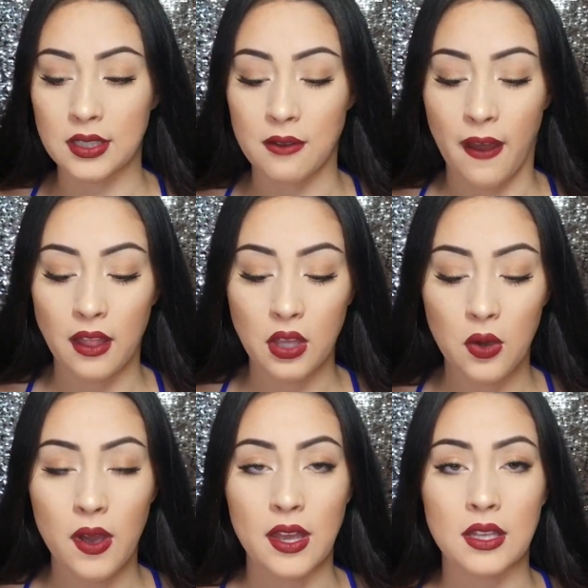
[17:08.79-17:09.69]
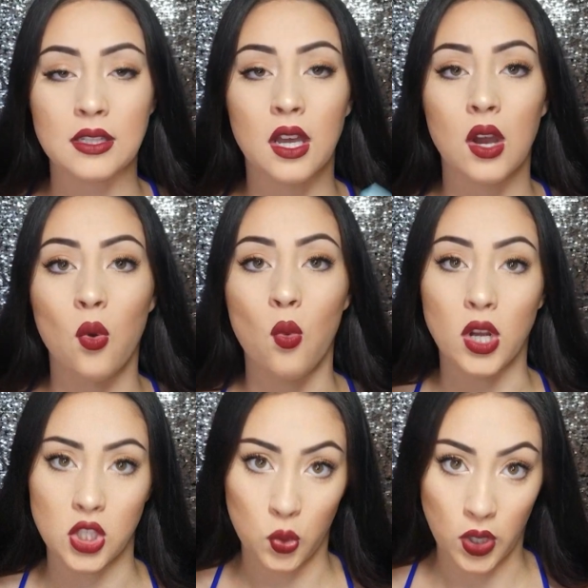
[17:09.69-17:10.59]
the value is
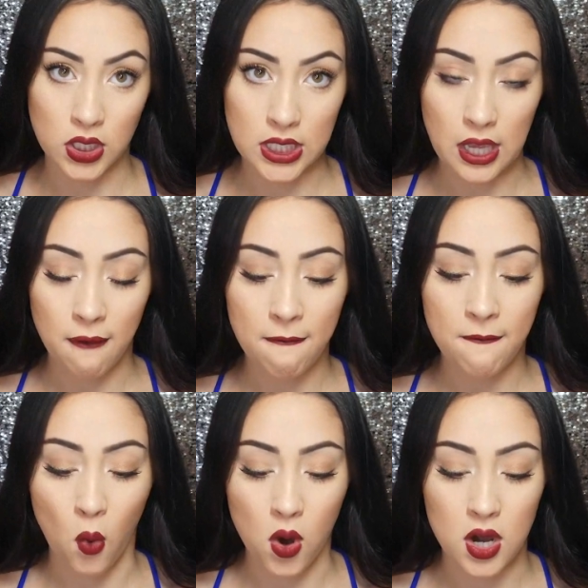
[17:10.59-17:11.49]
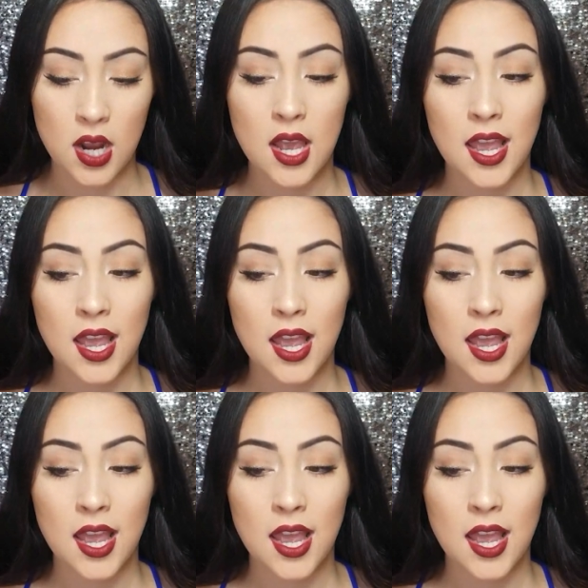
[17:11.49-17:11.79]
$124,